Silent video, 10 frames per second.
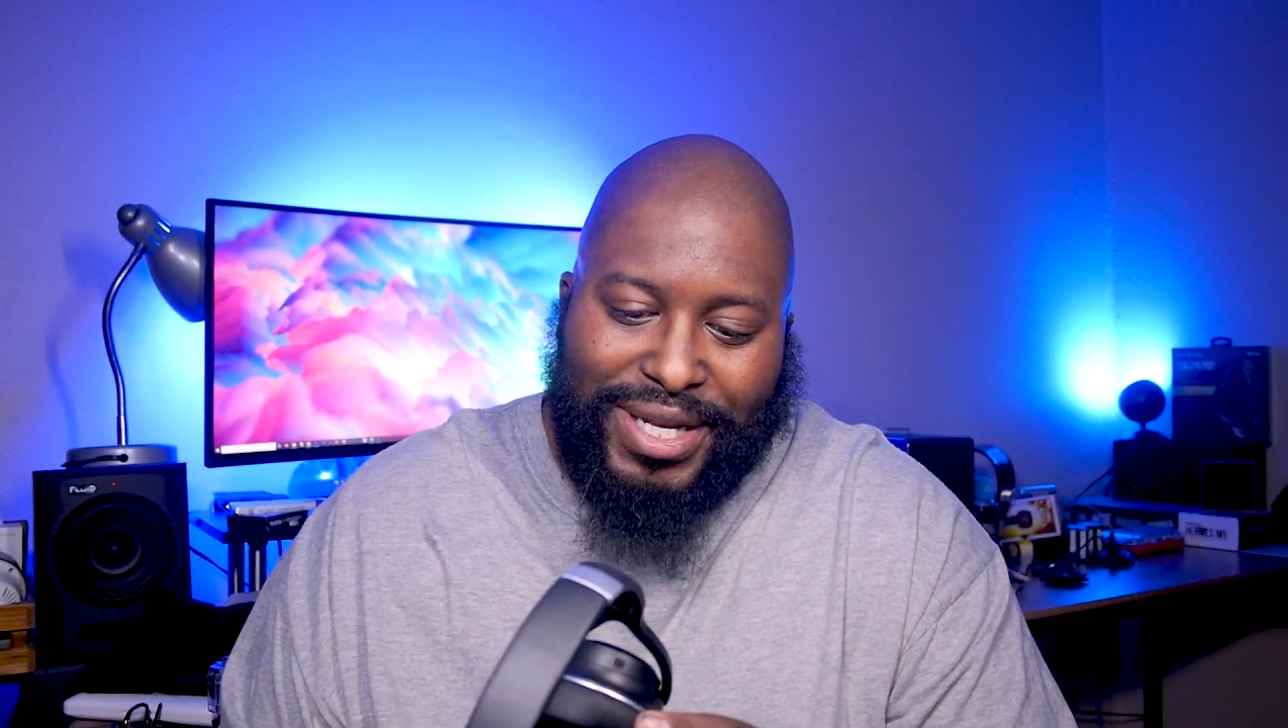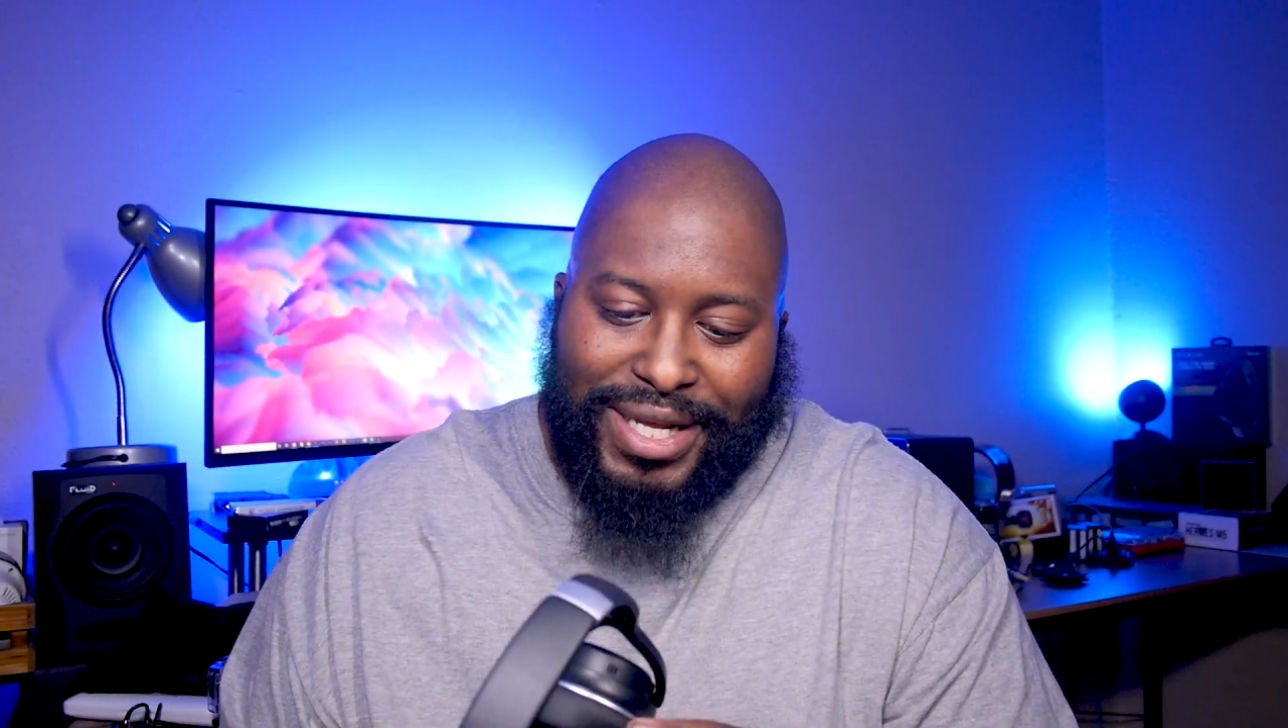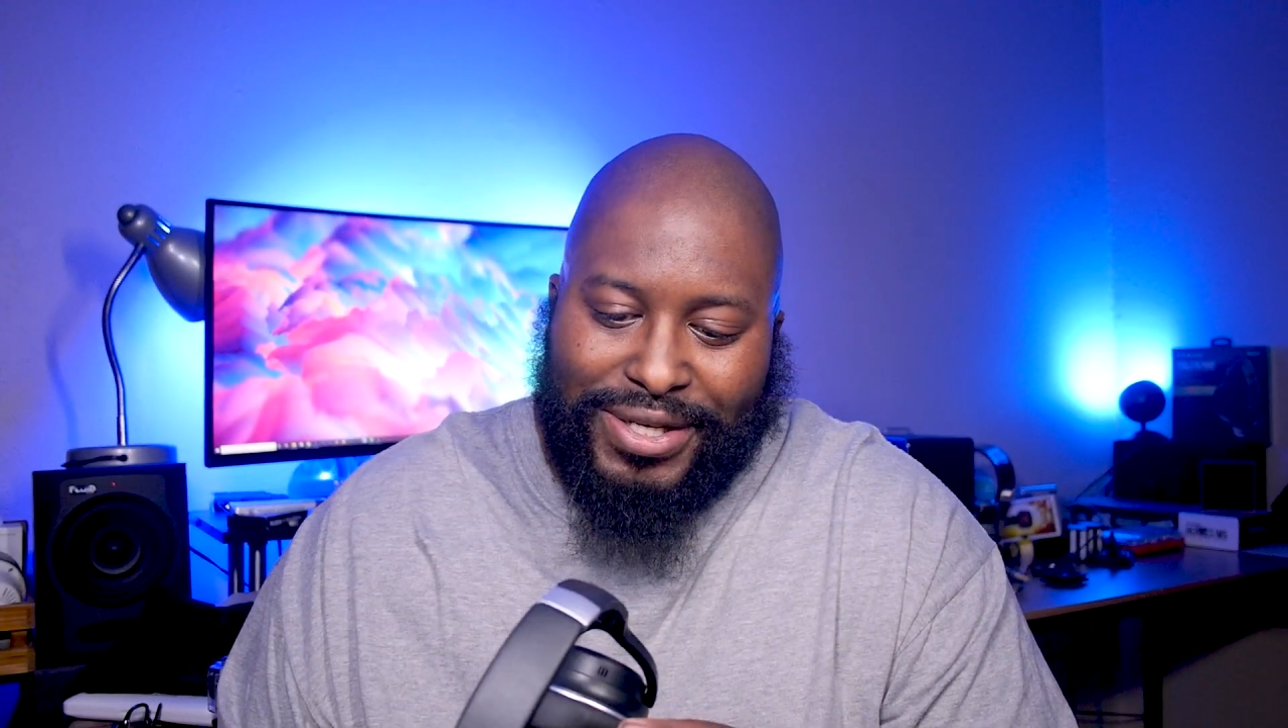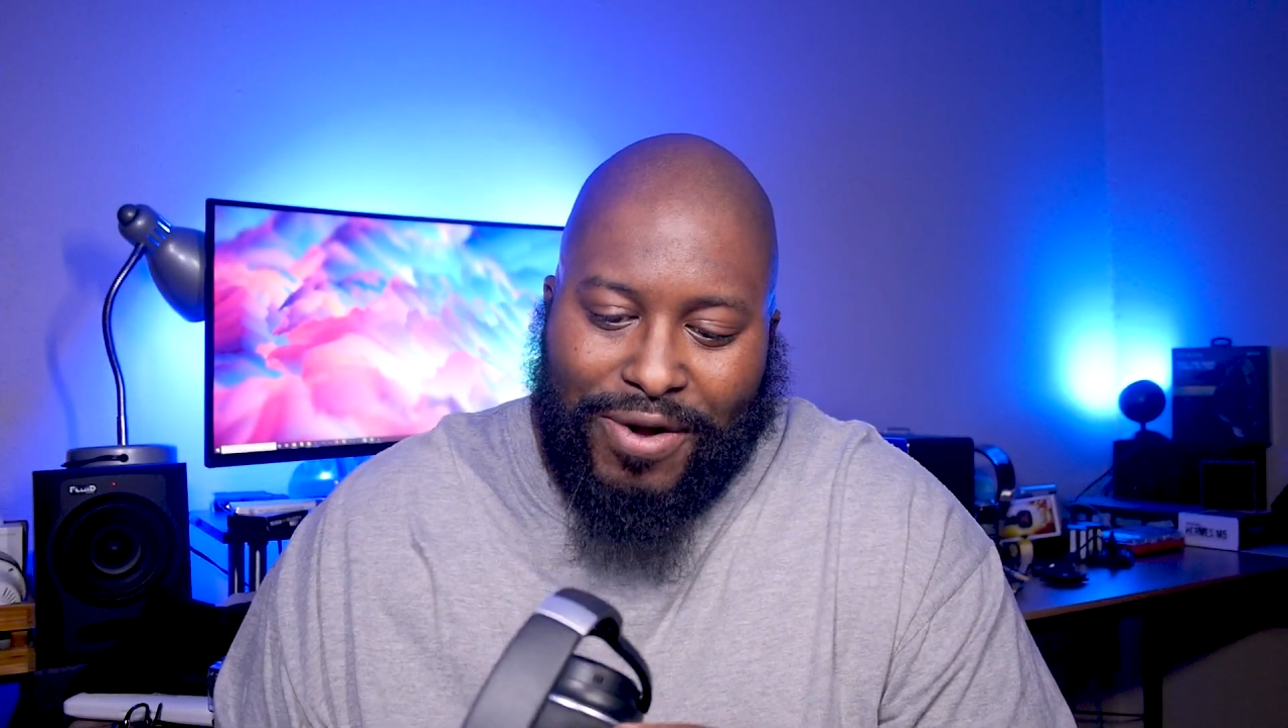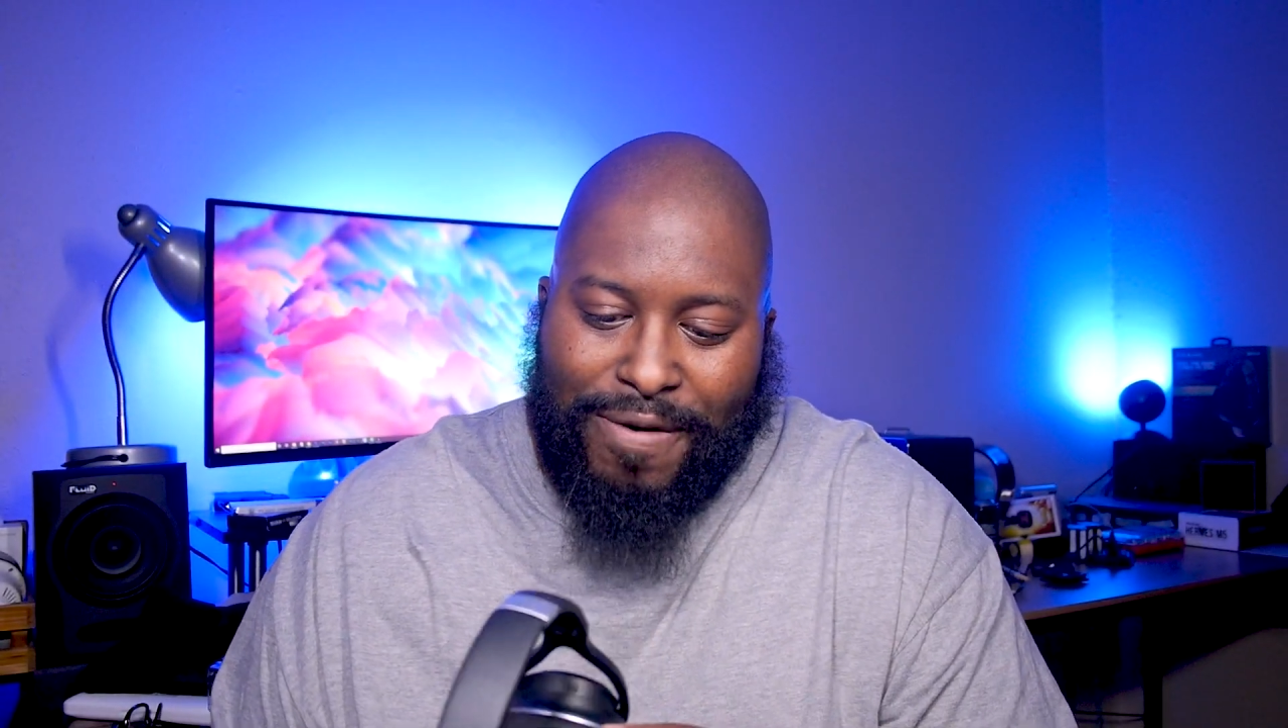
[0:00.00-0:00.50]

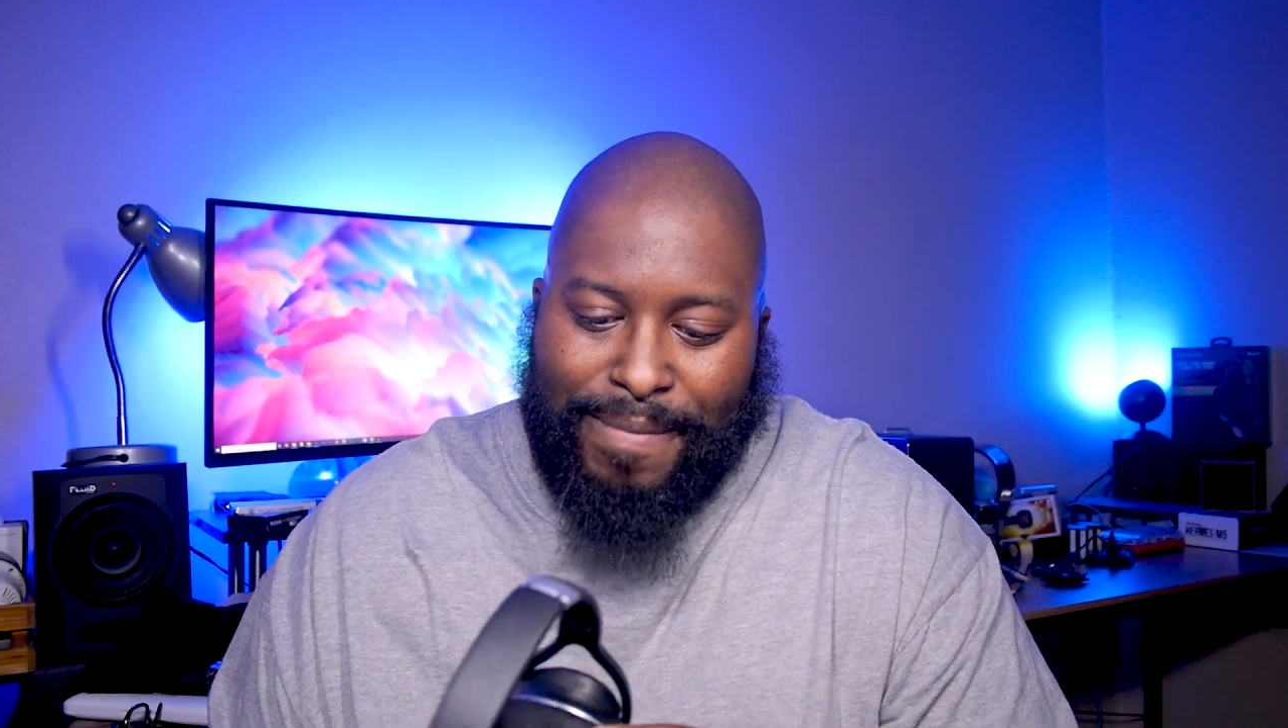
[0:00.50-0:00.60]
these on